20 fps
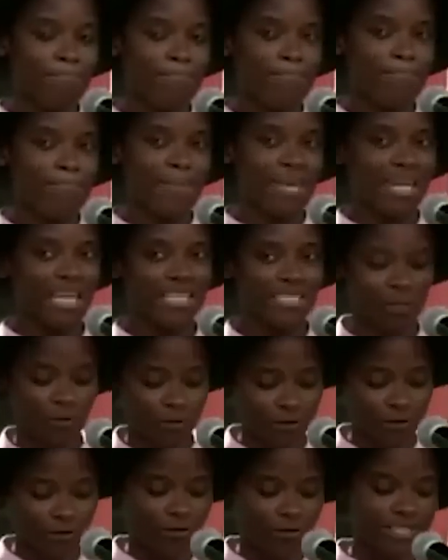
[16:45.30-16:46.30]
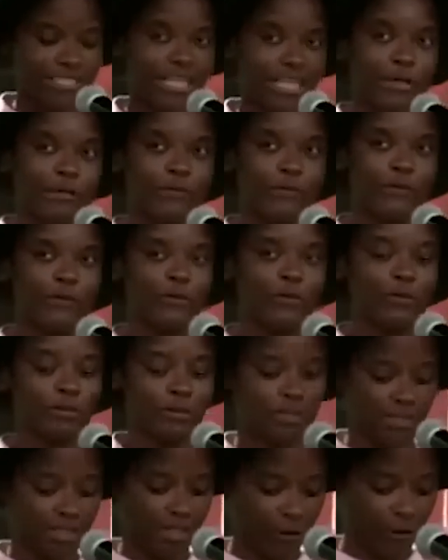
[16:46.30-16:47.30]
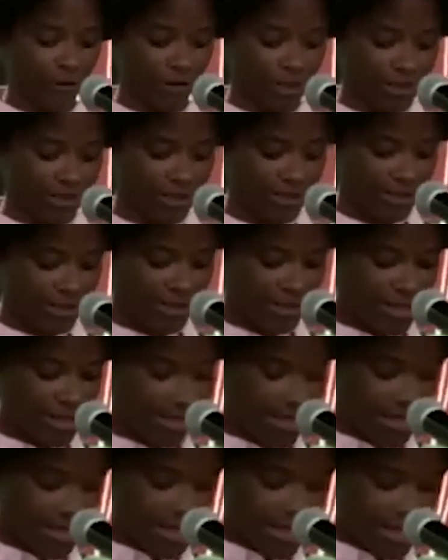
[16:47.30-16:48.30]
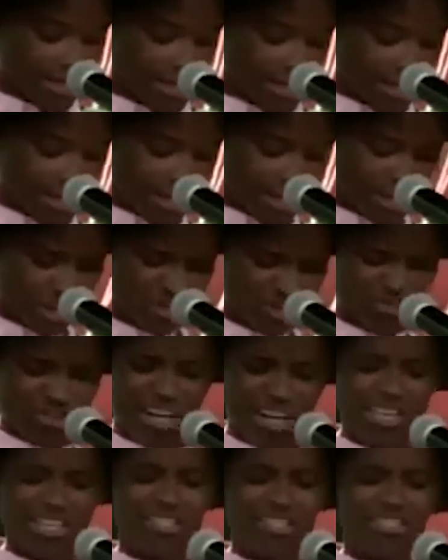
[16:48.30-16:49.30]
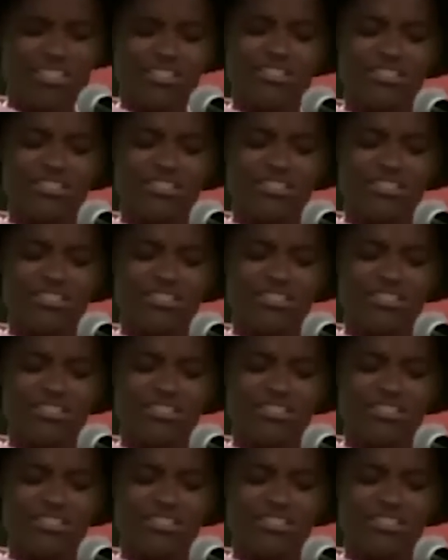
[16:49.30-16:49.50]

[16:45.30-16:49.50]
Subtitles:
And as I was on the set of Humans, I got this strange